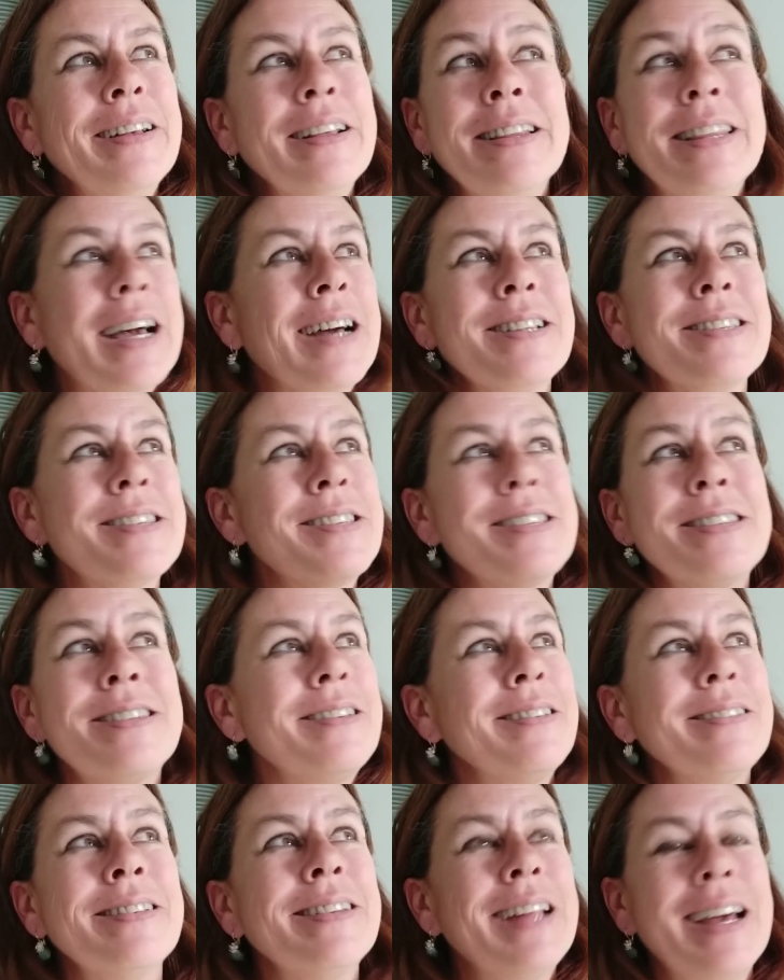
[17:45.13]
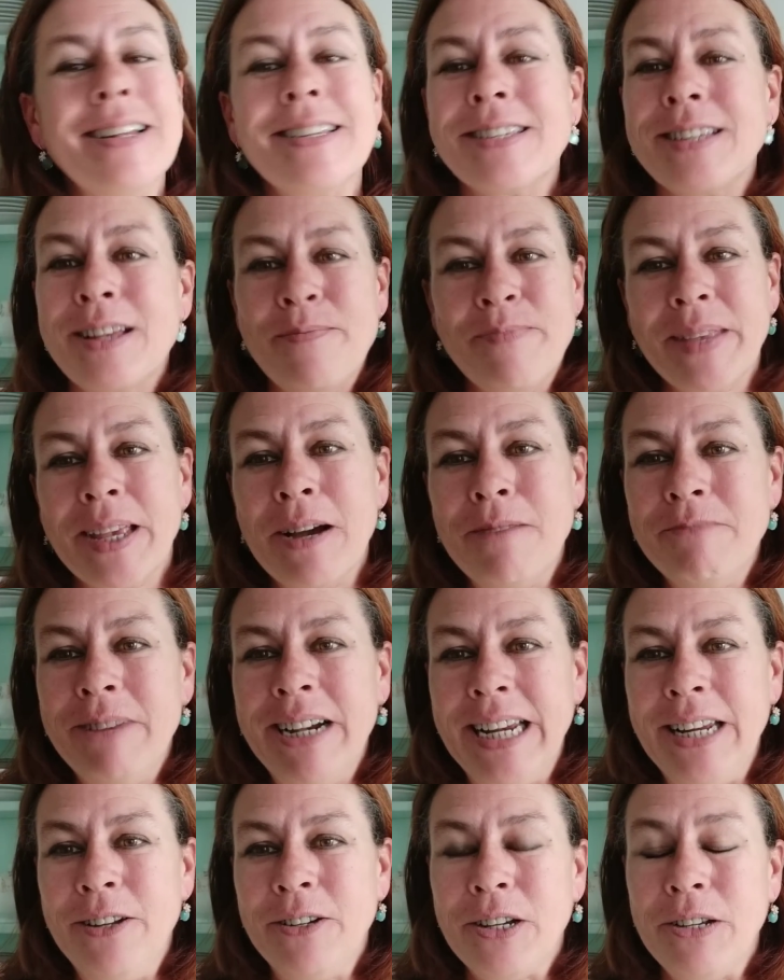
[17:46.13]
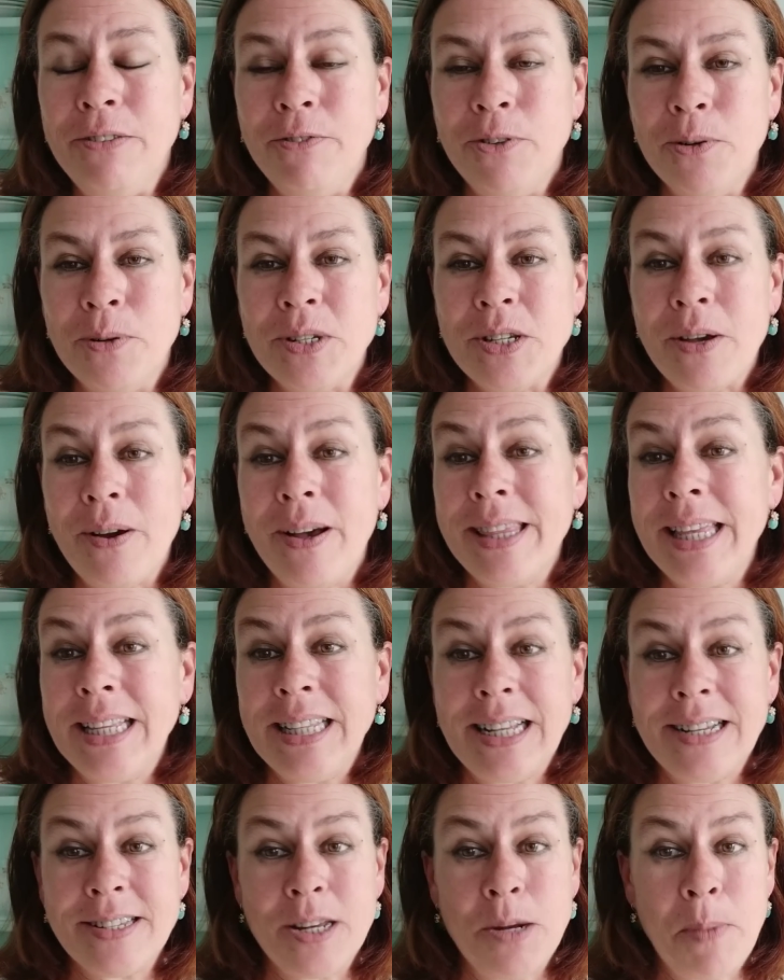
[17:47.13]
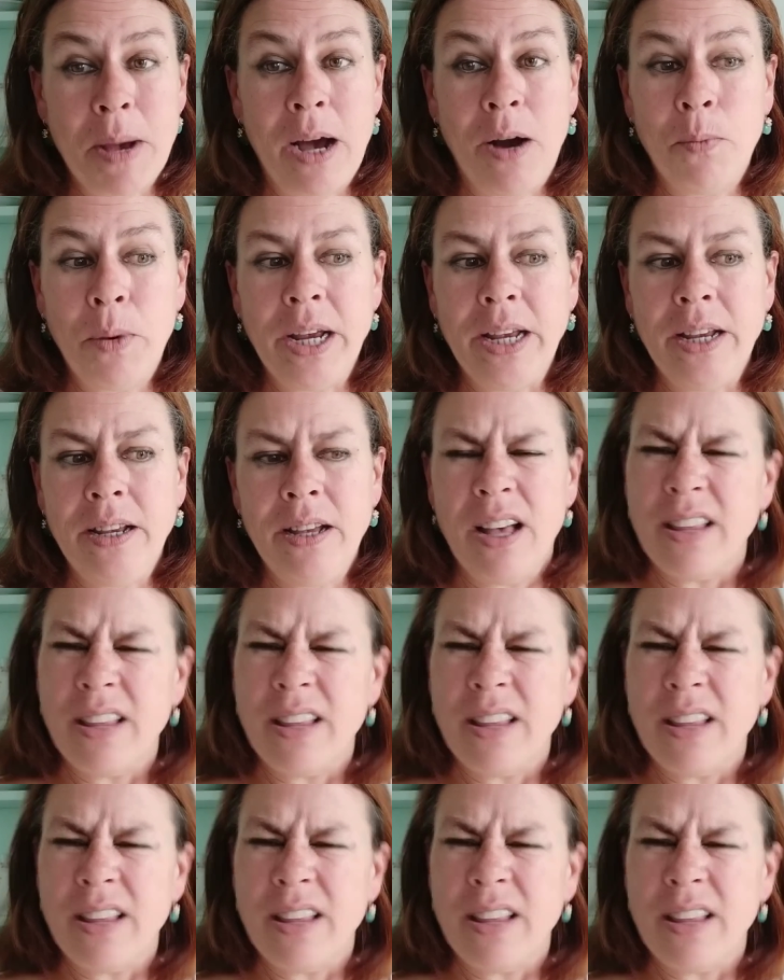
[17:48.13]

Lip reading: that's something I'm really looking forward to. I think that's in about a week.